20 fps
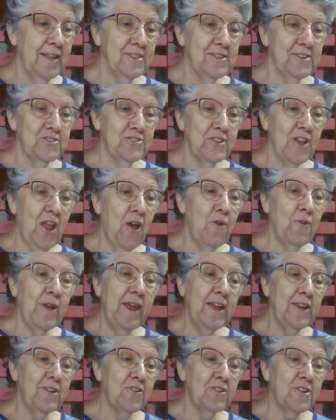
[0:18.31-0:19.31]
The Slow
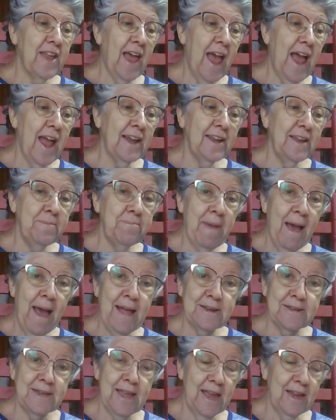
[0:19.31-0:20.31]
Eater Tiny
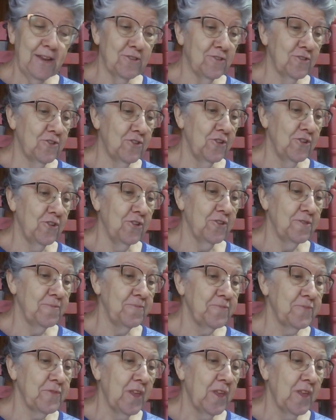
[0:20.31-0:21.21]
Bite Taker Cure.